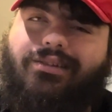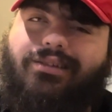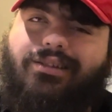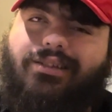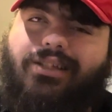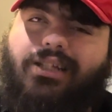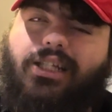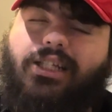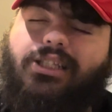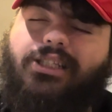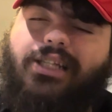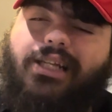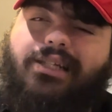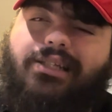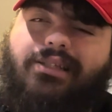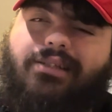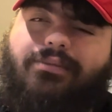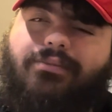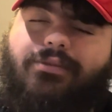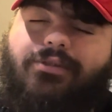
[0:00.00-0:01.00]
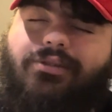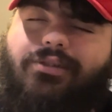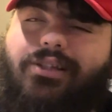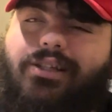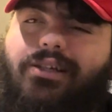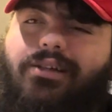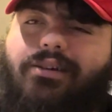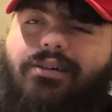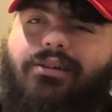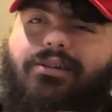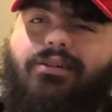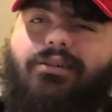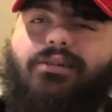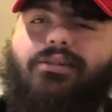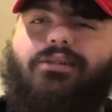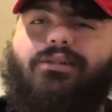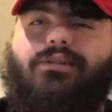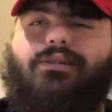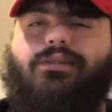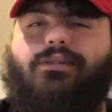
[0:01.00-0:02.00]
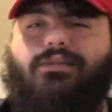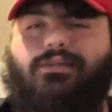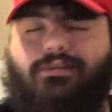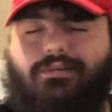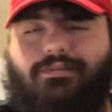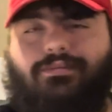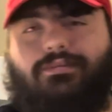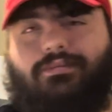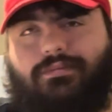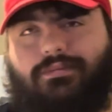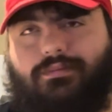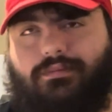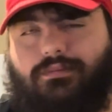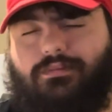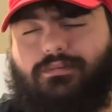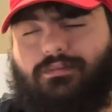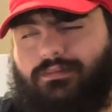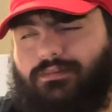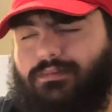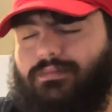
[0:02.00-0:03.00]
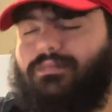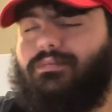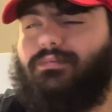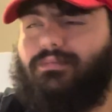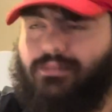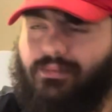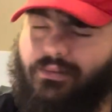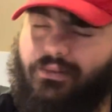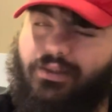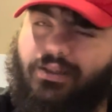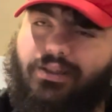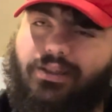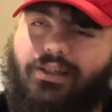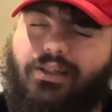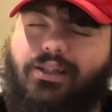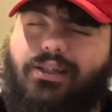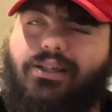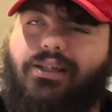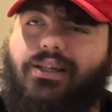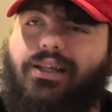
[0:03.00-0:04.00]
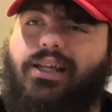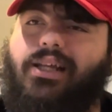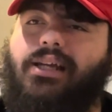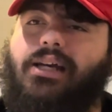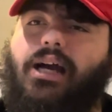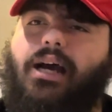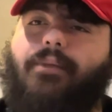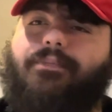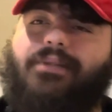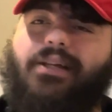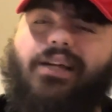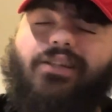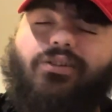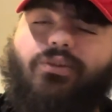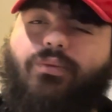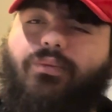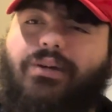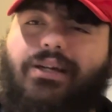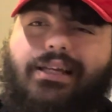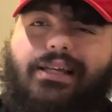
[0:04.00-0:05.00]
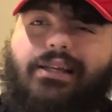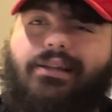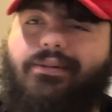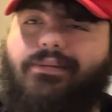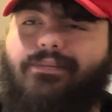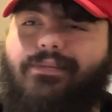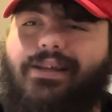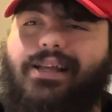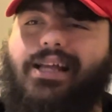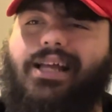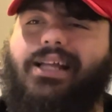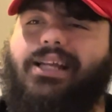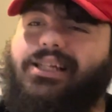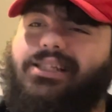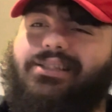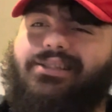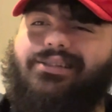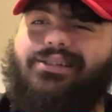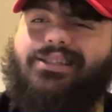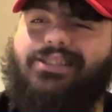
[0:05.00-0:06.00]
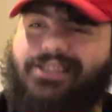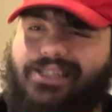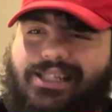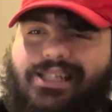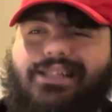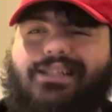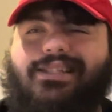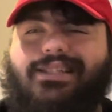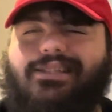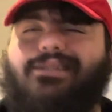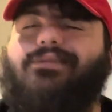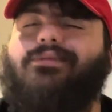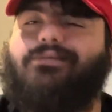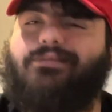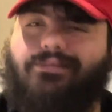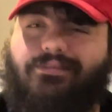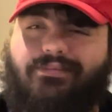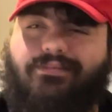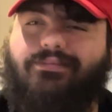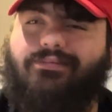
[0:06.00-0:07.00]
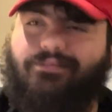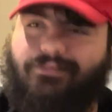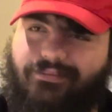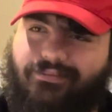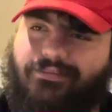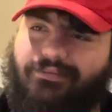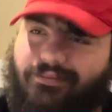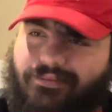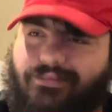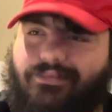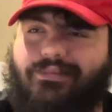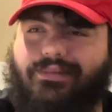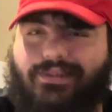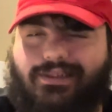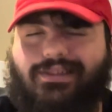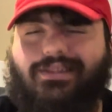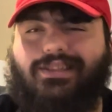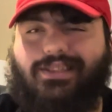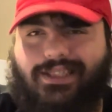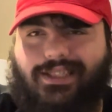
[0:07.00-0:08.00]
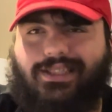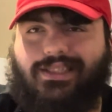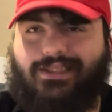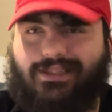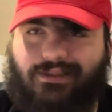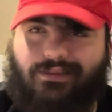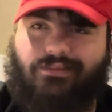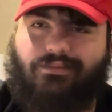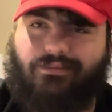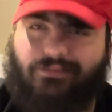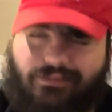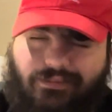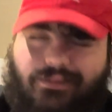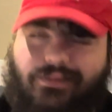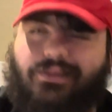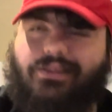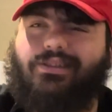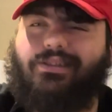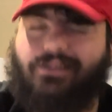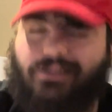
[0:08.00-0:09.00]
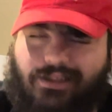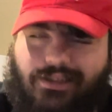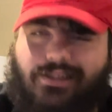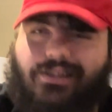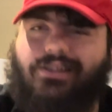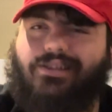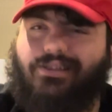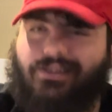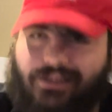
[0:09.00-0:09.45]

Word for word: He chasing bull, though. Uh, but it's only a matter of time. He hopped out the whip and then started chasing today. Somebody gotta die today.